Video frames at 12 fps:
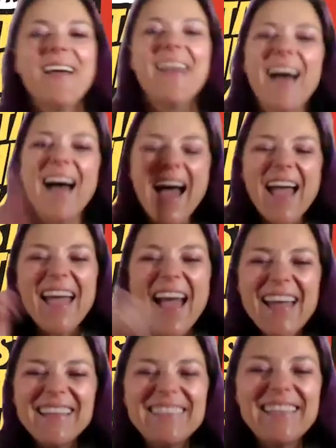Hi
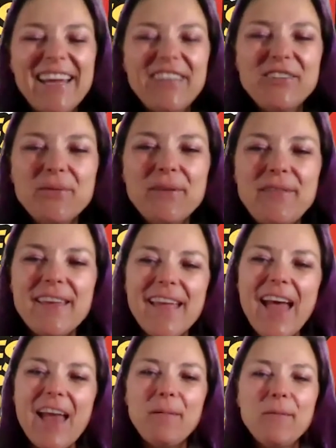guys, it's Angel with the
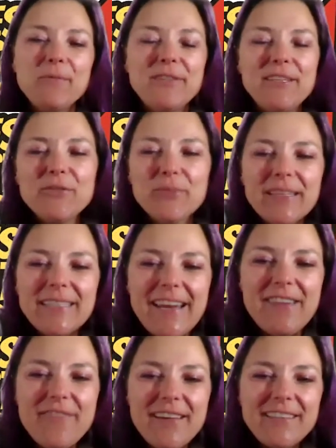Academy Presents Real
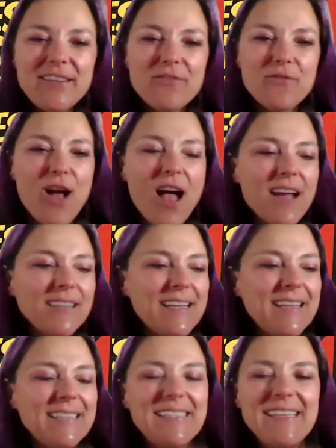Estate Investing Rocks,
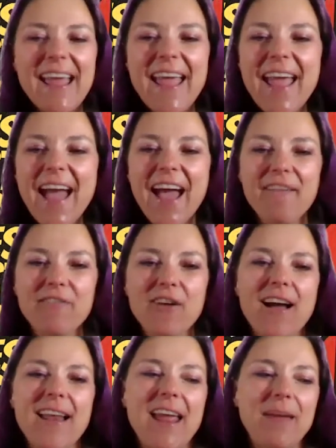and today I have
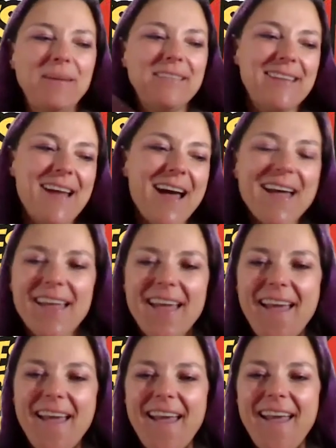got Amy Stack,
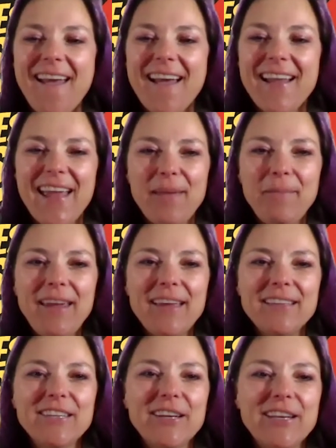and Amy
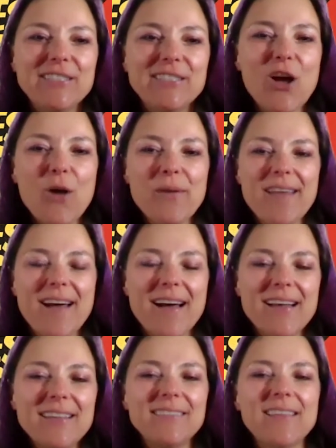is going to talk with
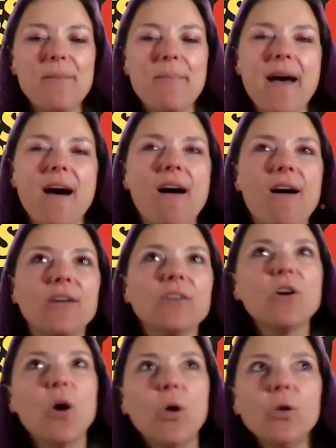us about
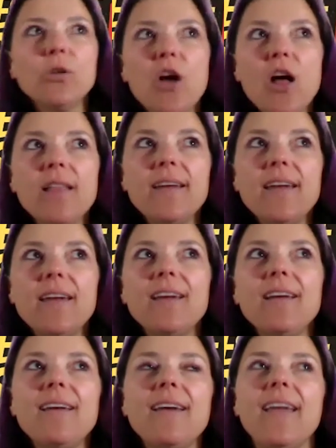cold
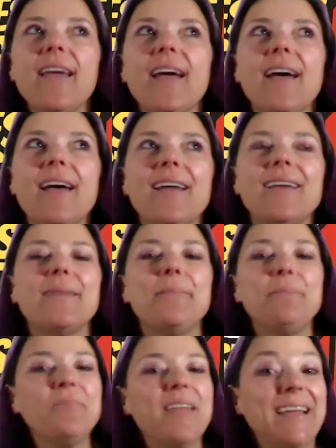calling and
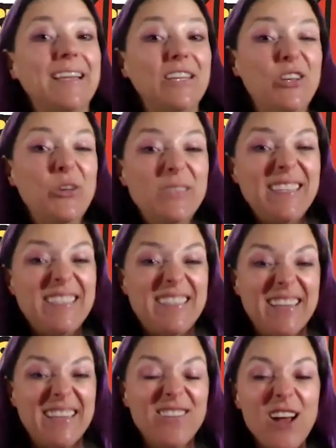like using
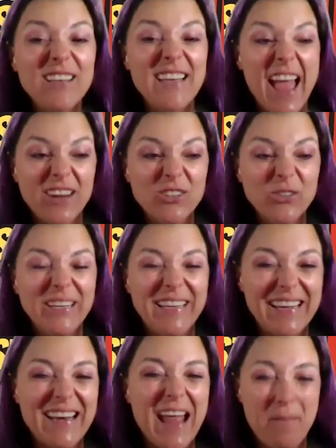TikTok to actually
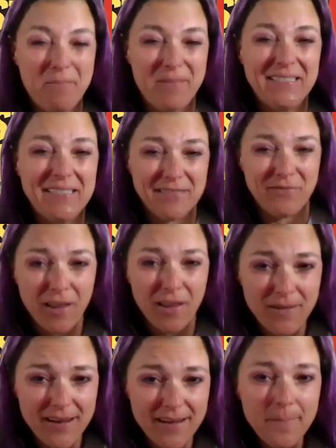get a business
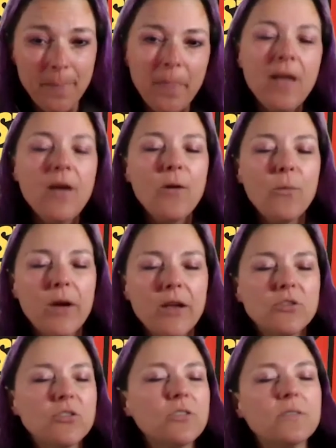following, which